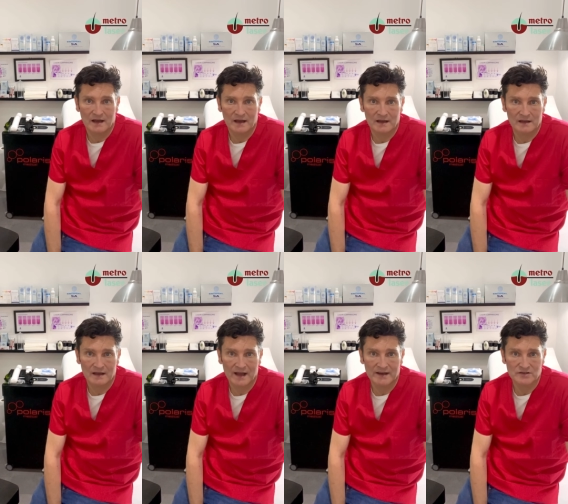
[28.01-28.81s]
a
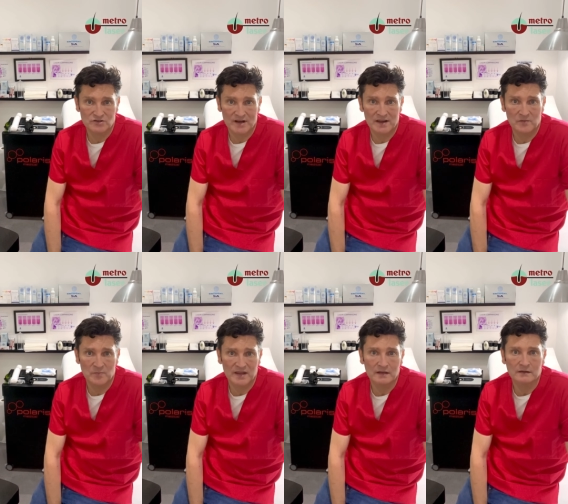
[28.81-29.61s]
higher strength
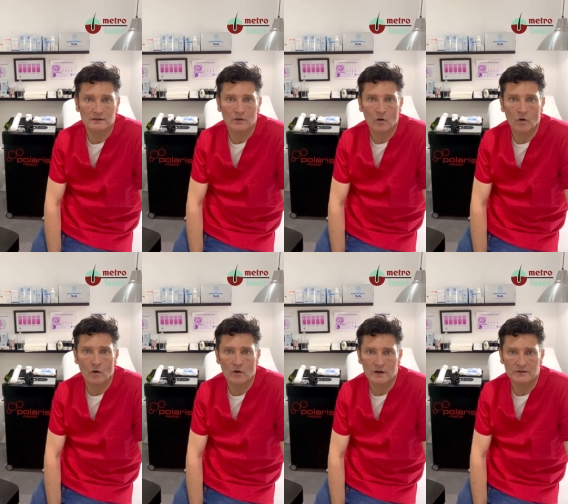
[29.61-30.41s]
peel
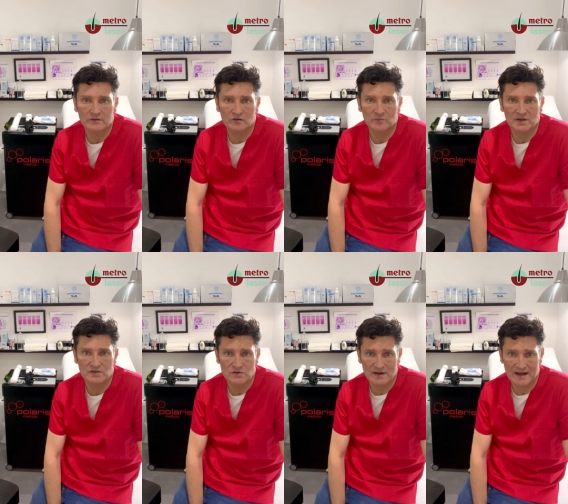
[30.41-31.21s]
or if you've
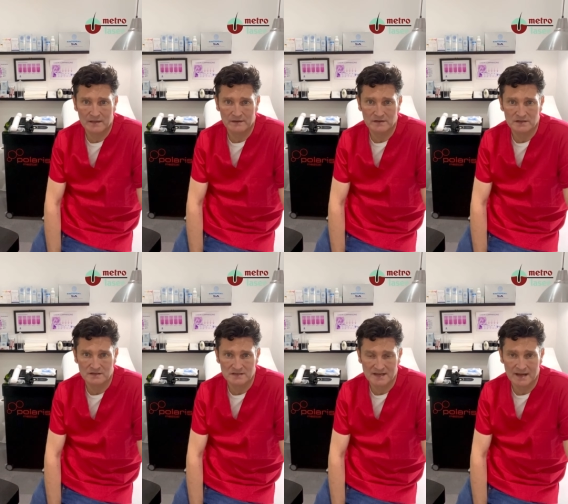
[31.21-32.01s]
been doing anything to
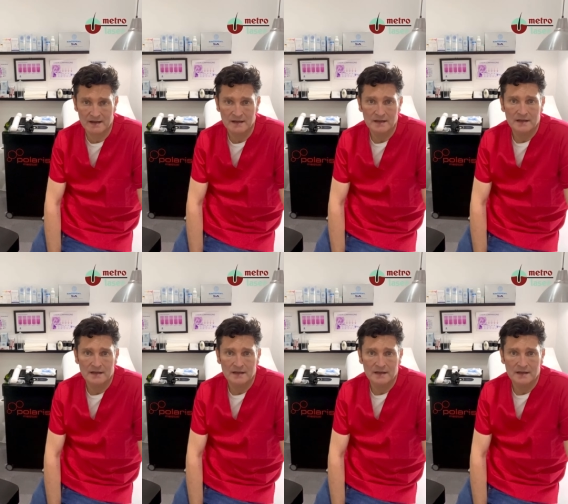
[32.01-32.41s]
your skin